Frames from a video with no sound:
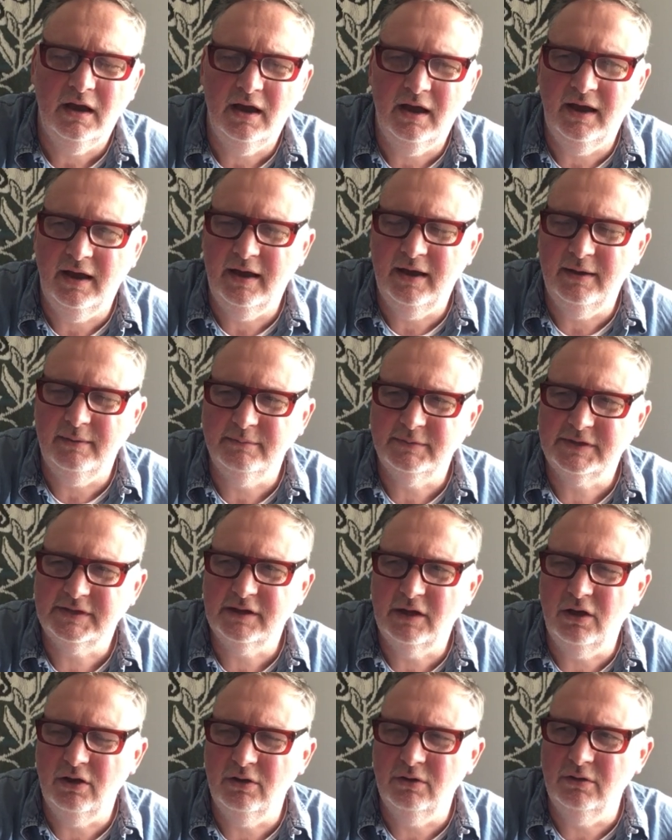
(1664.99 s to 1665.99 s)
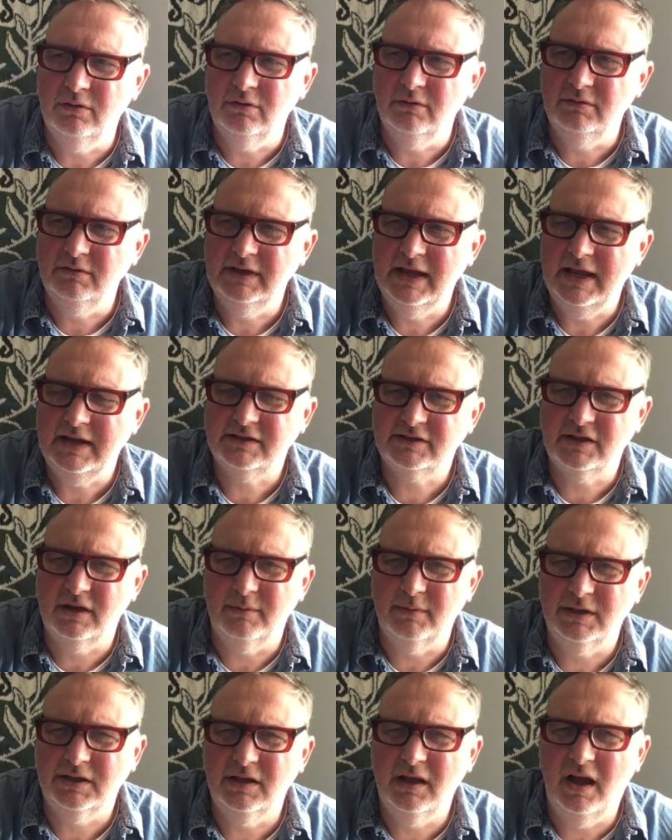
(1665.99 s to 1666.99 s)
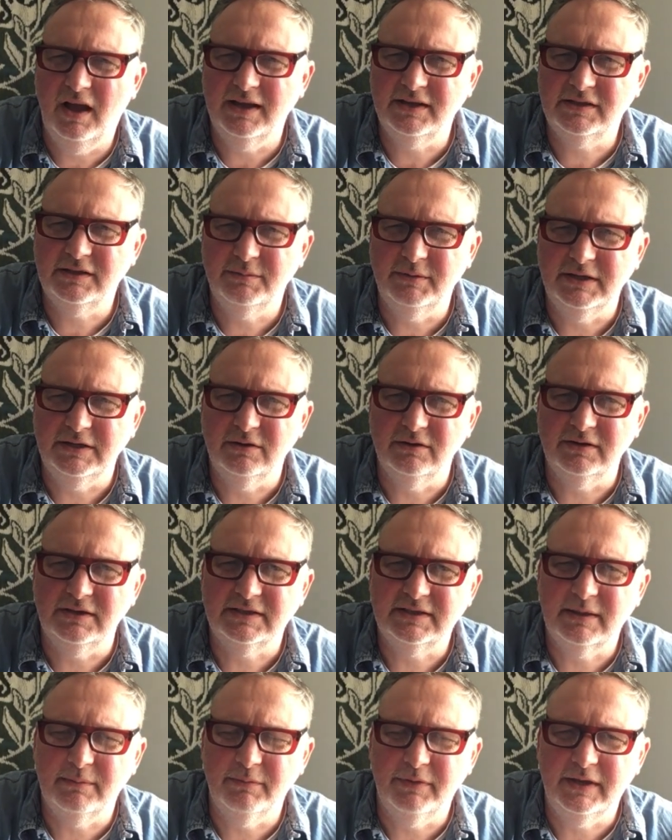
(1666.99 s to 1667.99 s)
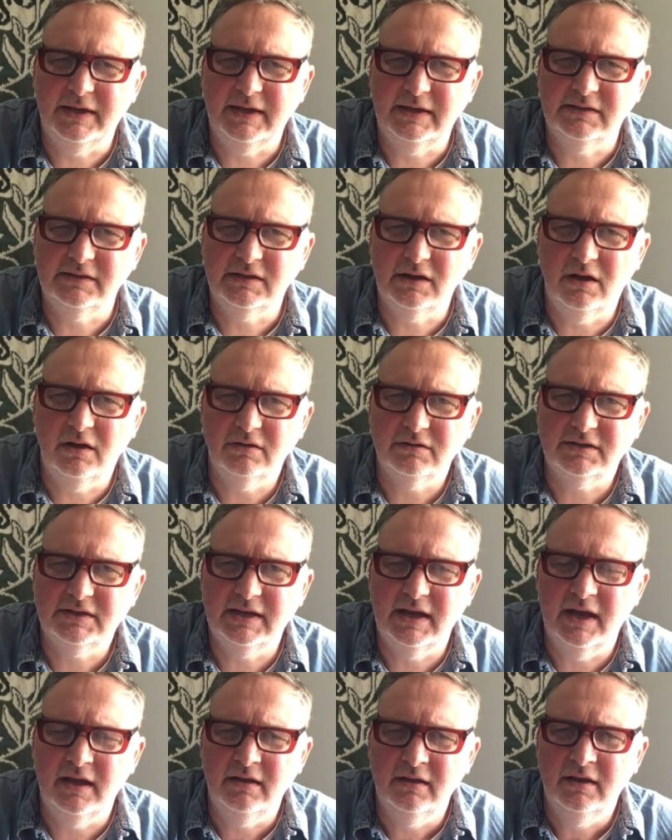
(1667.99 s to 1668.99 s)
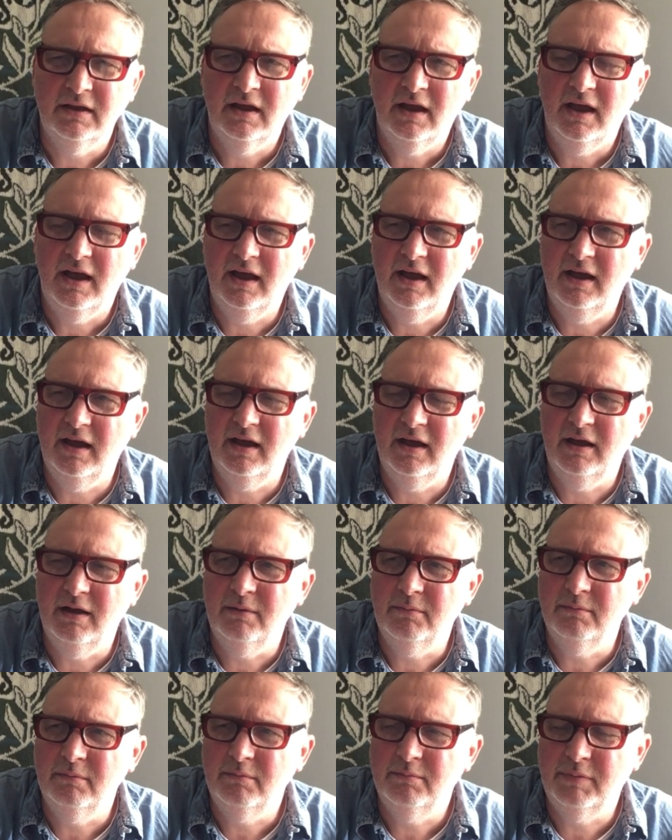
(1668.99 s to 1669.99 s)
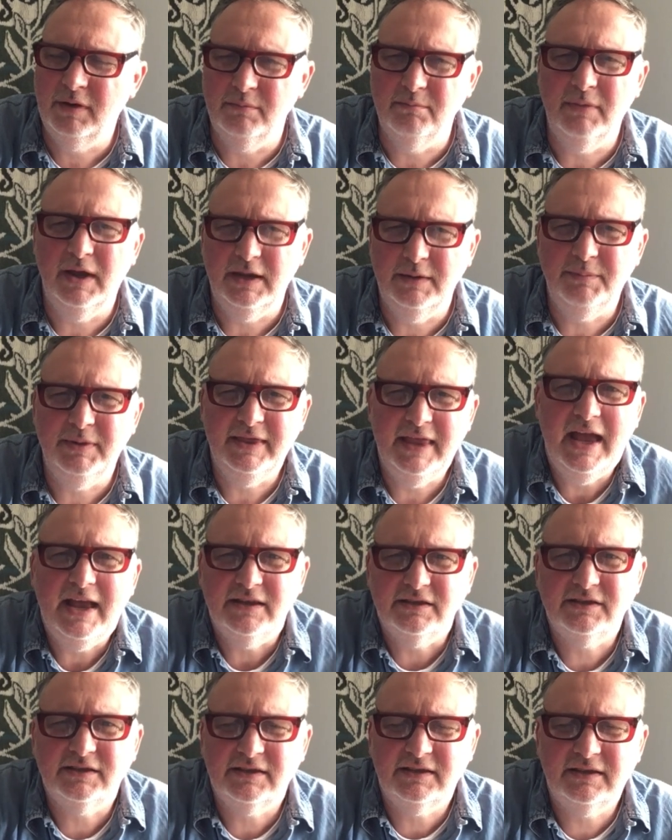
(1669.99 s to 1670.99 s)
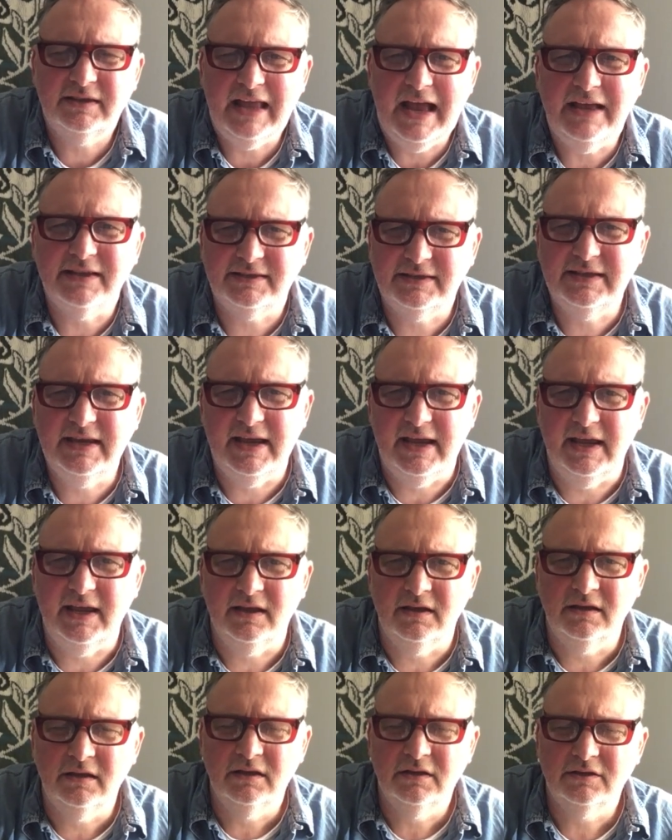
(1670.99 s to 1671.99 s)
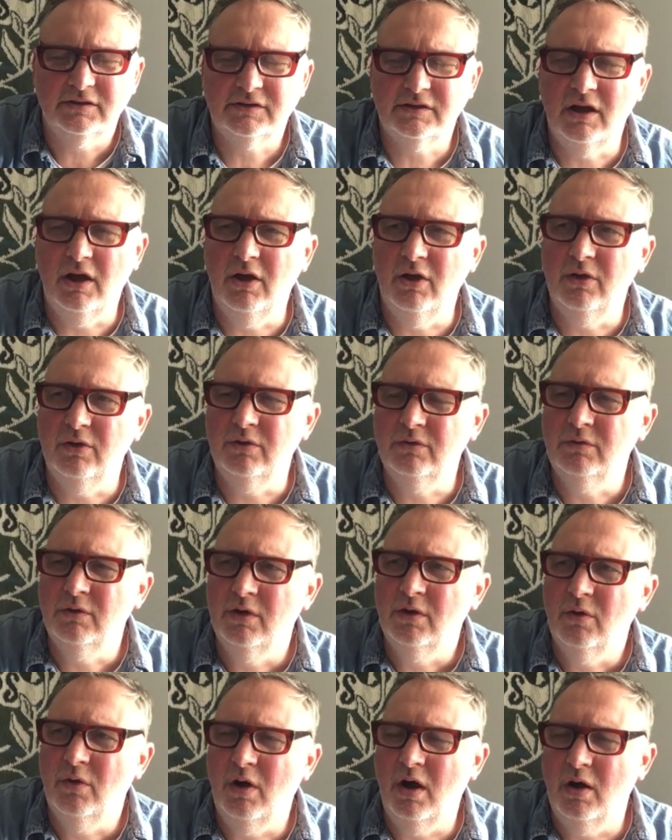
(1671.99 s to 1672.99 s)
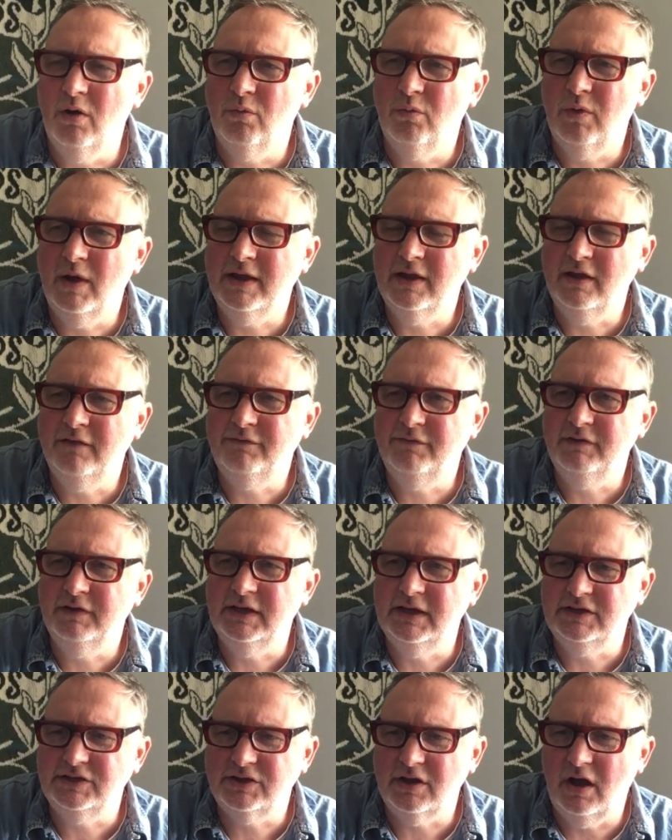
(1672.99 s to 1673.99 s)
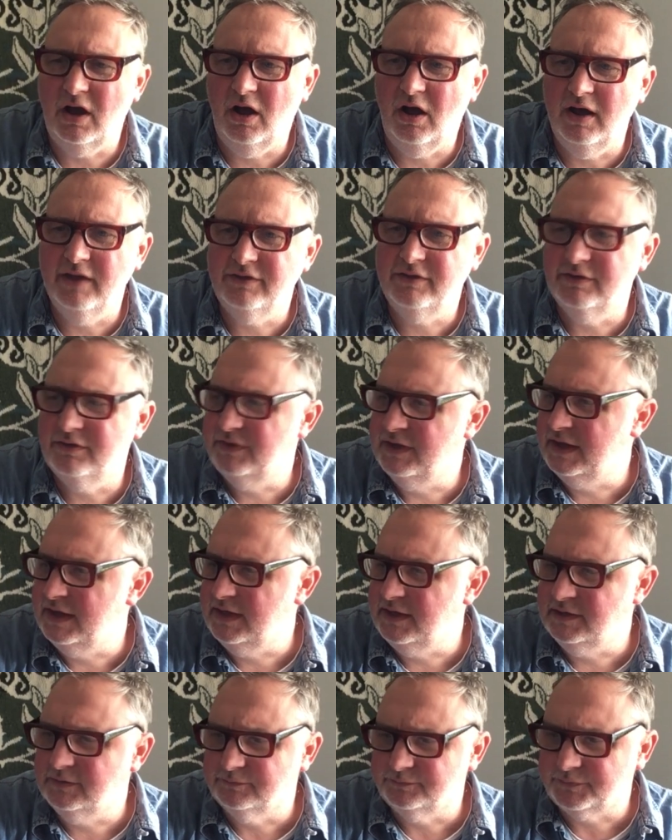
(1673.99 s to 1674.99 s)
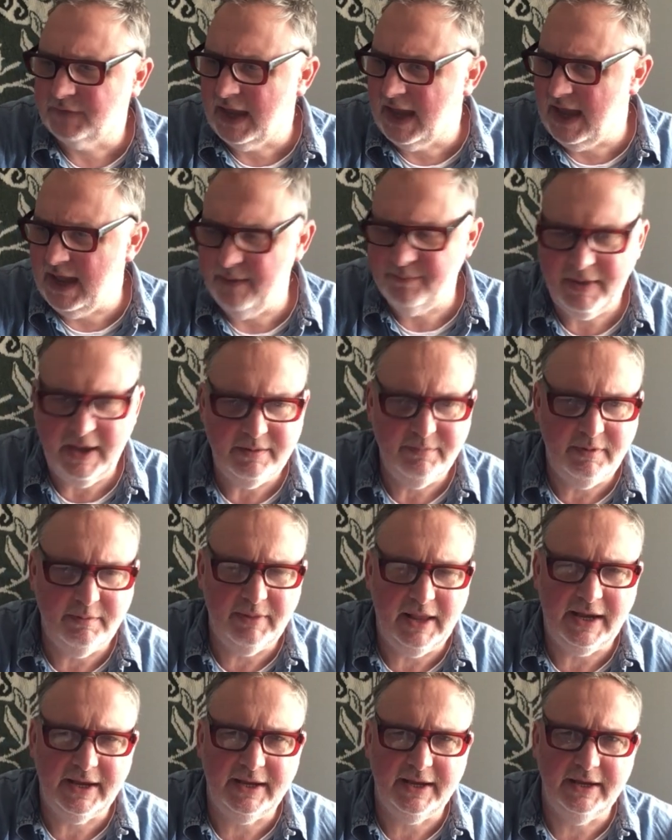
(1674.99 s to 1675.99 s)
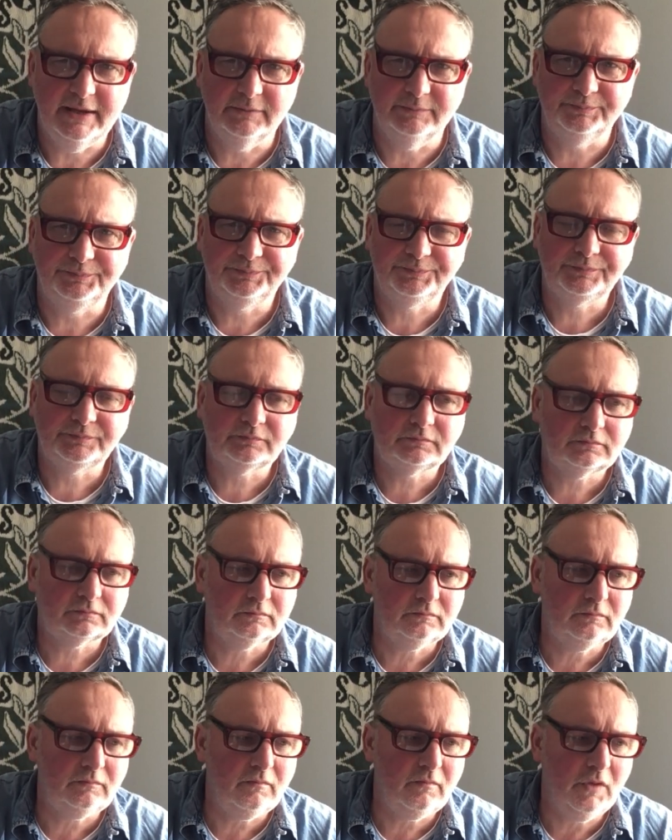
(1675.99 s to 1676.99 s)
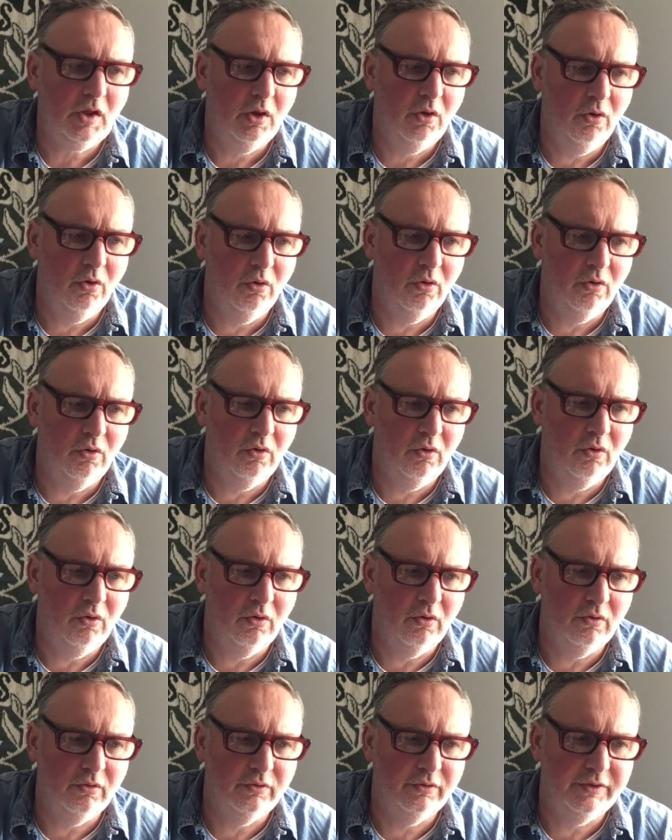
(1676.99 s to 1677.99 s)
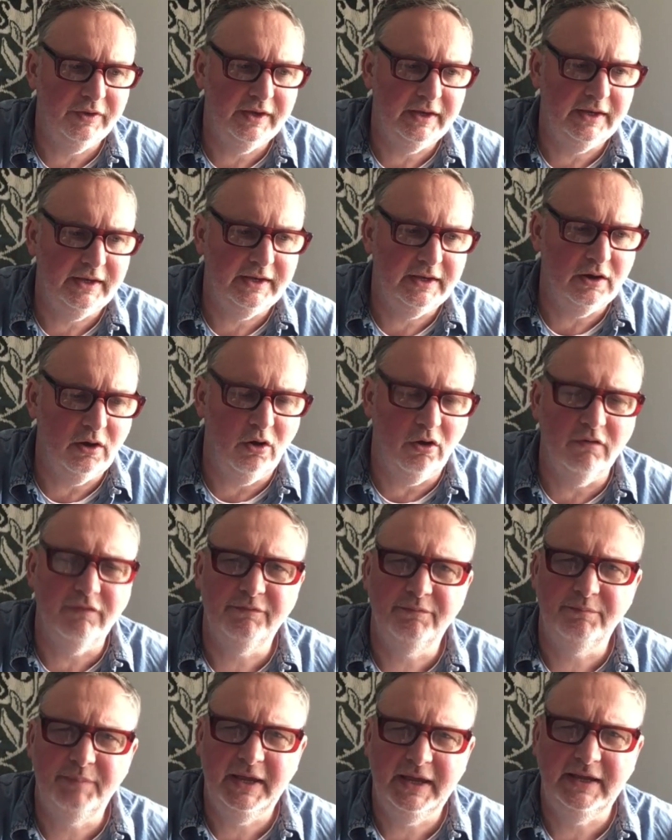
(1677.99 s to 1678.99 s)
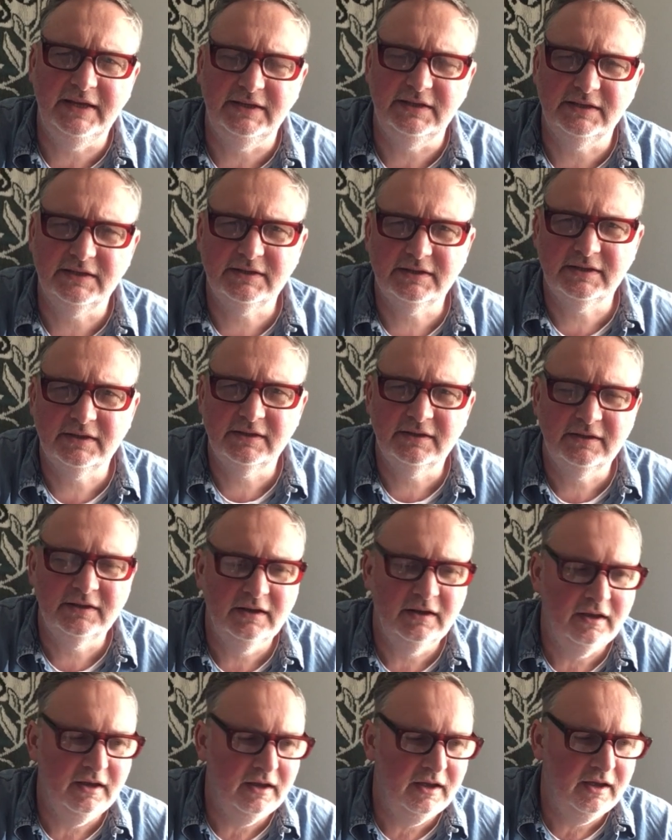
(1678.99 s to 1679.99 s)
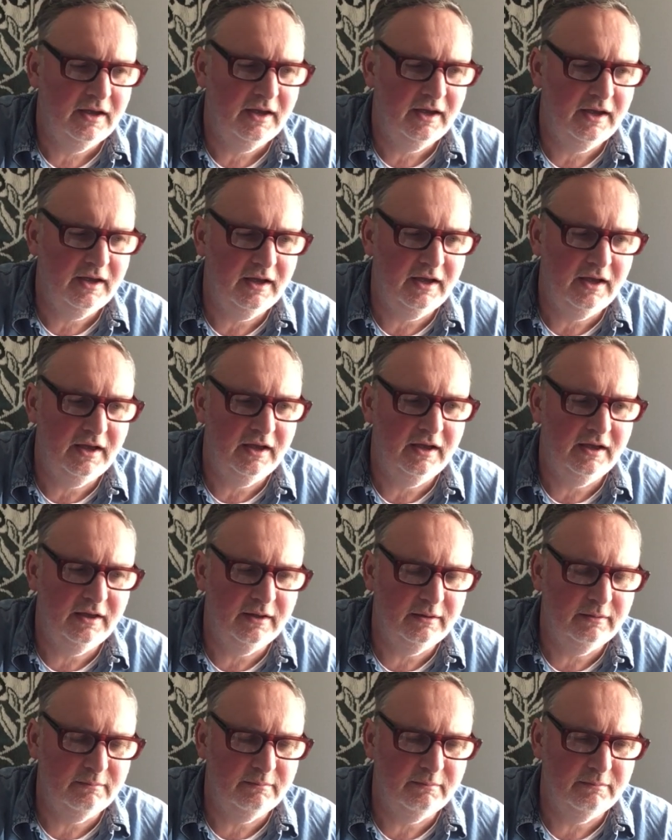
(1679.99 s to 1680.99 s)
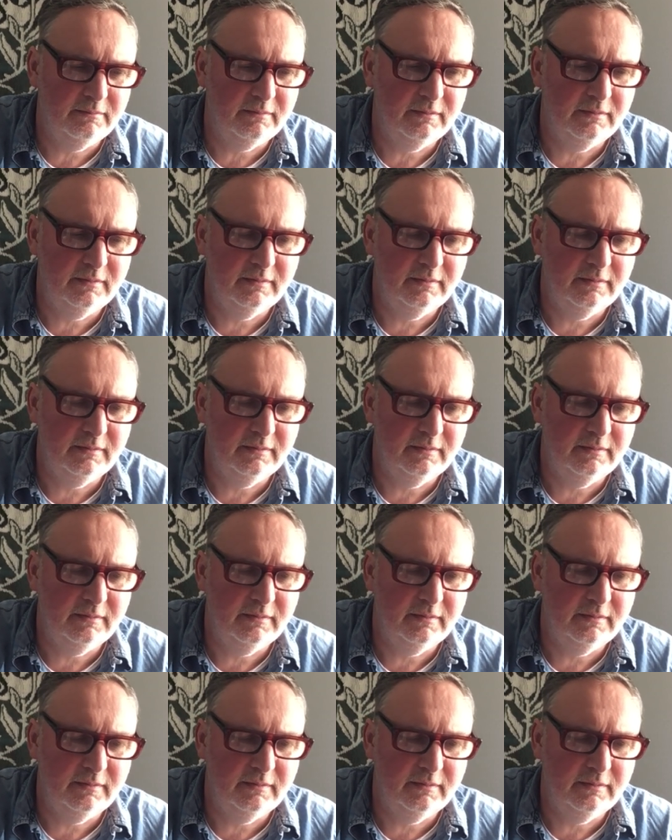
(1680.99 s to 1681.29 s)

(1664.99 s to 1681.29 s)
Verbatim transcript: Um, so next time I'd like to be doing something intarsia, um, but maybe that's that's it. So uh, when I finish either the hare baby blanket or the off-piste um,